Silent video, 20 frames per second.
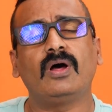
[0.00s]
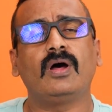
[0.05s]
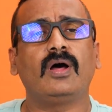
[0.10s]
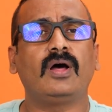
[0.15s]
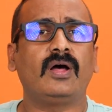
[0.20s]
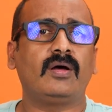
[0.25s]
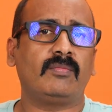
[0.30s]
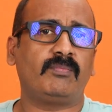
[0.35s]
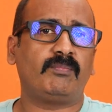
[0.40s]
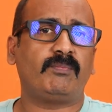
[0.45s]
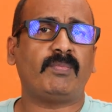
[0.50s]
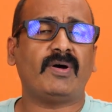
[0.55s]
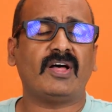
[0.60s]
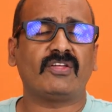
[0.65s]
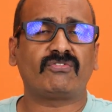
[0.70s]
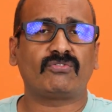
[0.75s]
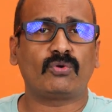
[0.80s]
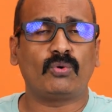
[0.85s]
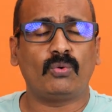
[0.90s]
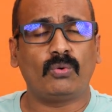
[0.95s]
uh,
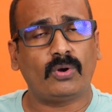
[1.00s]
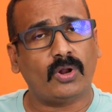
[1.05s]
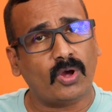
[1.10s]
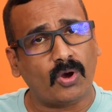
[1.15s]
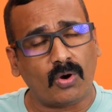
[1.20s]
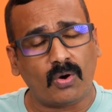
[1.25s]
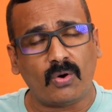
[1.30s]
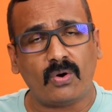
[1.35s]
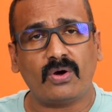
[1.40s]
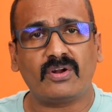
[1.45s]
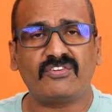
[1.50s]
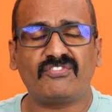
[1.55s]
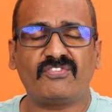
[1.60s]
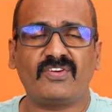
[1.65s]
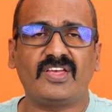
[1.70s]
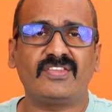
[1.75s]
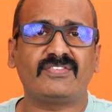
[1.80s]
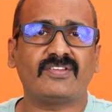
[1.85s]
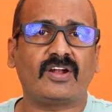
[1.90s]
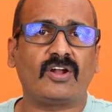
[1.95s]
passcode or
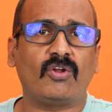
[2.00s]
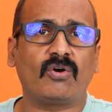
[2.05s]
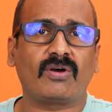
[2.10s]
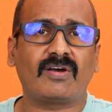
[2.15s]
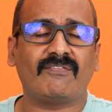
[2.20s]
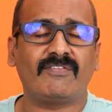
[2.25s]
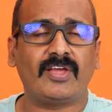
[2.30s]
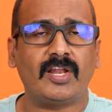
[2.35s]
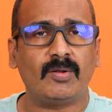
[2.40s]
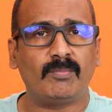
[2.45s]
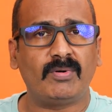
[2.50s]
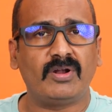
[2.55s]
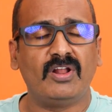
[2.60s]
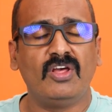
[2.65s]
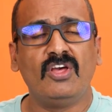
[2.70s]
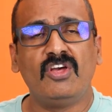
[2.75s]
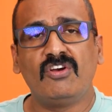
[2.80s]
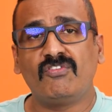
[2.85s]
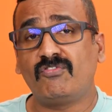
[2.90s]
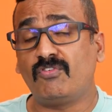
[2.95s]
face unlock available
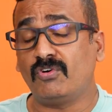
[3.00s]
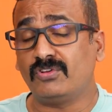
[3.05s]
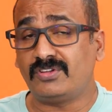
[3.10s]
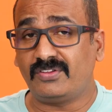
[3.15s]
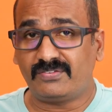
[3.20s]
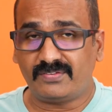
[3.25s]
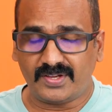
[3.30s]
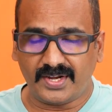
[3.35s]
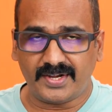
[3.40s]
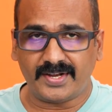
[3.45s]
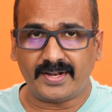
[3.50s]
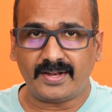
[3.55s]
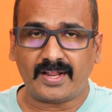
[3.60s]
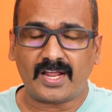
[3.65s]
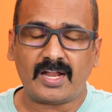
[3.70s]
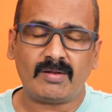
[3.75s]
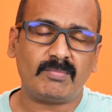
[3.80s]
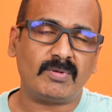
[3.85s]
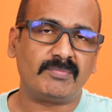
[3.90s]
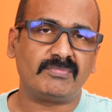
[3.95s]
for these hidden
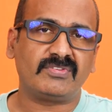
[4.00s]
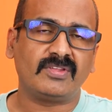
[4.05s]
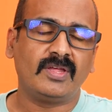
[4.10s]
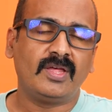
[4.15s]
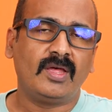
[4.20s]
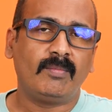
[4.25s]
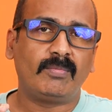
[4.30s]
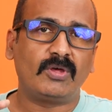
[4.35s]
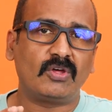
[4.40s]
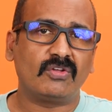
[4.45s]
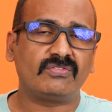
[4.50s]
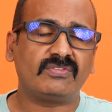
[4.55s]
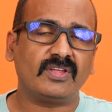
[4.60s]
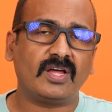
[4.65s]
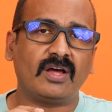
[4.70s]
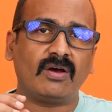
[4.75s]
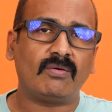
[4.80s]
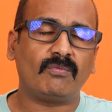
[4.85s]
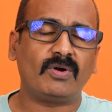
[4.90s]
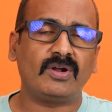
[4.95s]
albums because
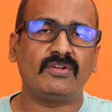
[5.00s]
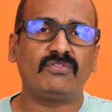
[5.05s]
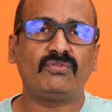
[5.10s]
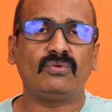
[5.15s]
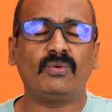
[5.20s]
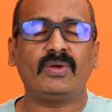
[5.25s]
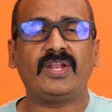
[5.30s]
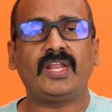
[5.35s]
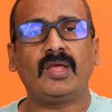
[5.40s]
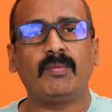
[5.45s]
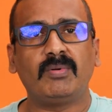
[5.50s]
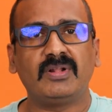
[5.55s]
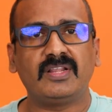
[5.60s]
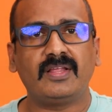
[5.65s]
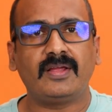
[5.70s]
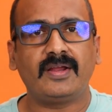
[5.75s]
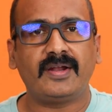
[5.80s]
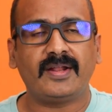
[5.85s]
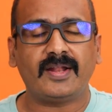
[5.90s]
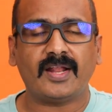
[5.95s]
uh, once you enable
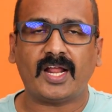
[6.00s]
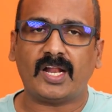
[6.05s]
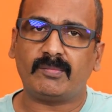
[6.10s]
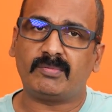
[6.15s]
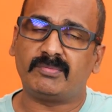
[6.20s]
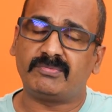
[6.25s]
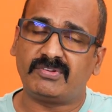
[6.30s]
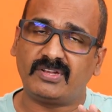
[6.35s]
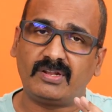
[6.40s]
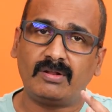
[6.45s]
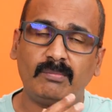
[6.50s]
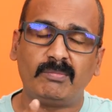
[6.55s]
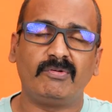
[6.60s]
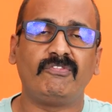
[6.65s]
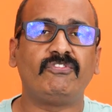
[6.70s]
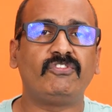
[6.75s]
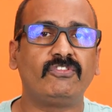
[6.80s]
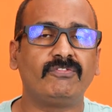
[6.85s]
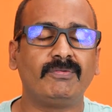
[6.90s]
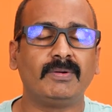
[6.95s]
the hidden albums it will be
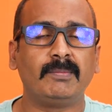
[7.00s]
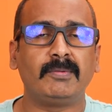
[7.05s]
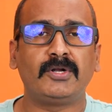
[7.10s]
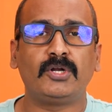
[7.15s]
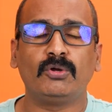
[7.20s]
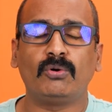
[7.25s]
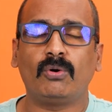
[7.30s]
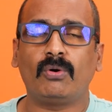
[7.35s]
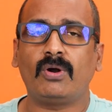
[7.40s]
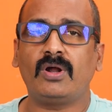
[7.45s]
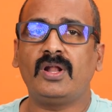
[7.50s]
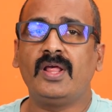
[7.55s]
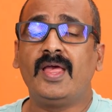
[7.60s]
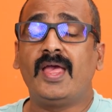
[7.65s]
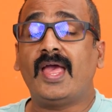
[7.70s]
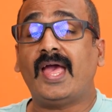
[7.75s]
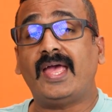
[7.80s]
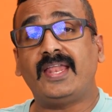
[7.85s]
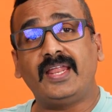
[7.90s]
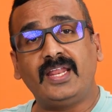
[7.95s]
visible to all
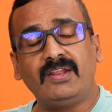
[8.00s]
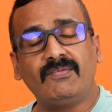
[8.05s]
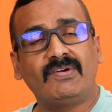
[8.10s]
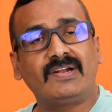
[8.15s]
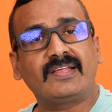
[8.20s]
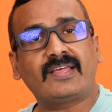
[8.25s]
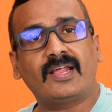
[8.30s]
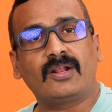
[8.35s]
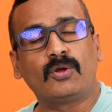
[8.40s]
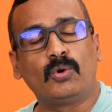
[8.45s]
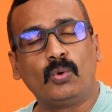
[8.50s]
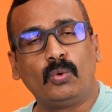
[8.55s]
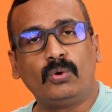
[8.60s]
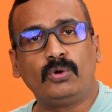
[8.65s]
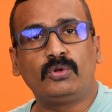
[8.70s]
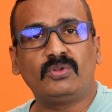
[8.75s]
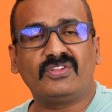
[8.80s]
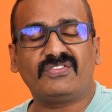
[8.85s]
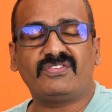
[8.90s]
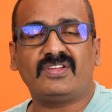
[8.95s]
and anyone can go
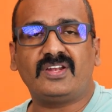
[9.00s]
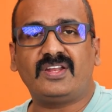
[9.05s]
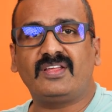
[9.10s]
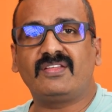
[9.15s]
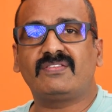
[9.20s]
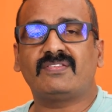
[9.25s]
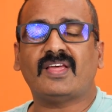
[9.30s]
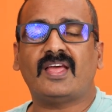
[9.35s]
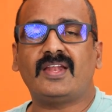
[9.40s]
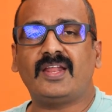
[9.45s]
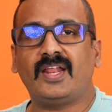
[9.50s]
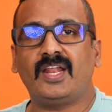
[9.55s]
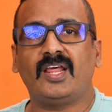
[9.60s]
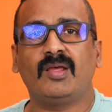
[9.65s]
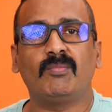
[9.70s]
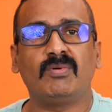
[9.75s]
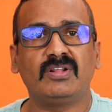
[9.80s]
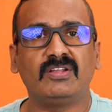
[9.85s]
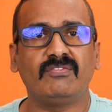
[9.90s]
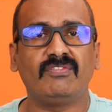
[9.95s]
to the settings and
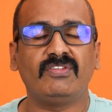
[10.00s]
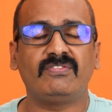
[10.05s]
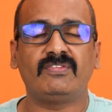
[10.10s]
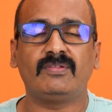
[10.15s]
enable the